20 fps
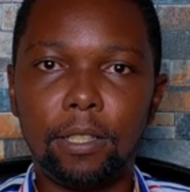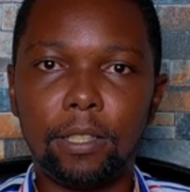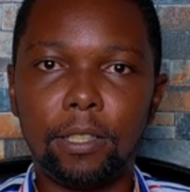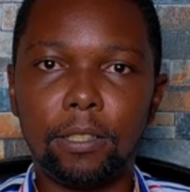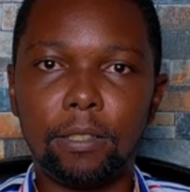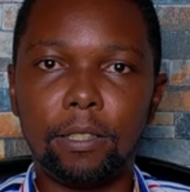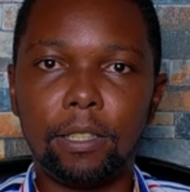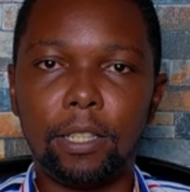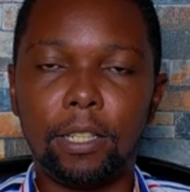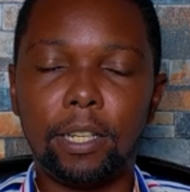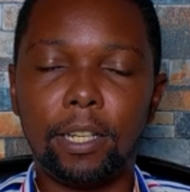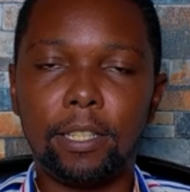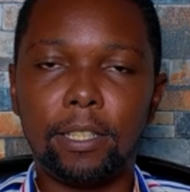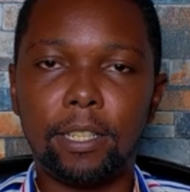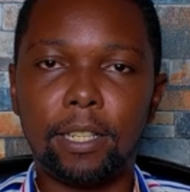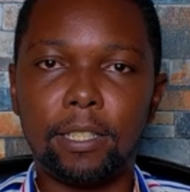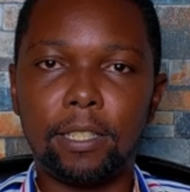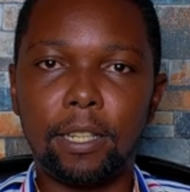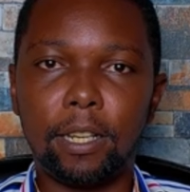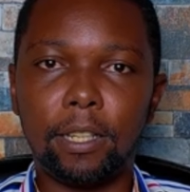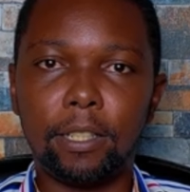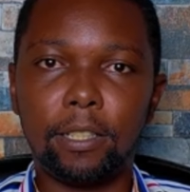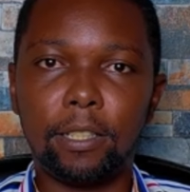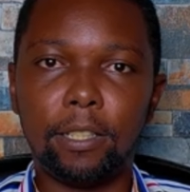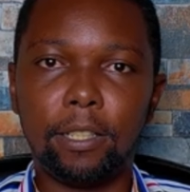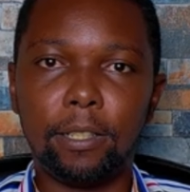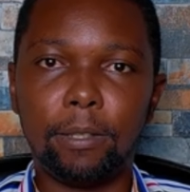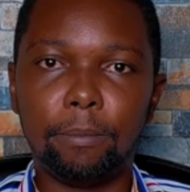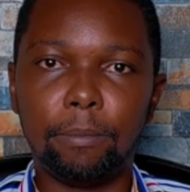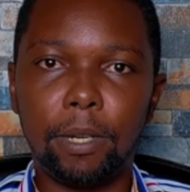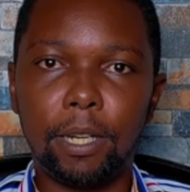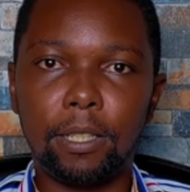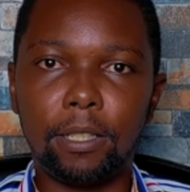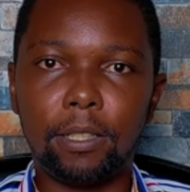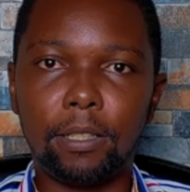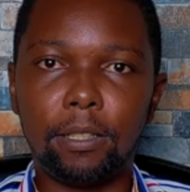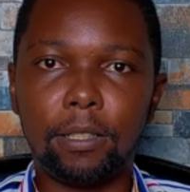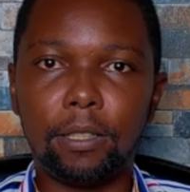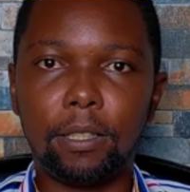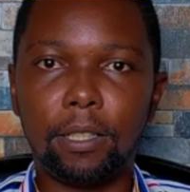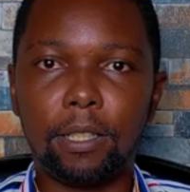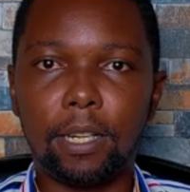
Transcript: in areas like Kilimani,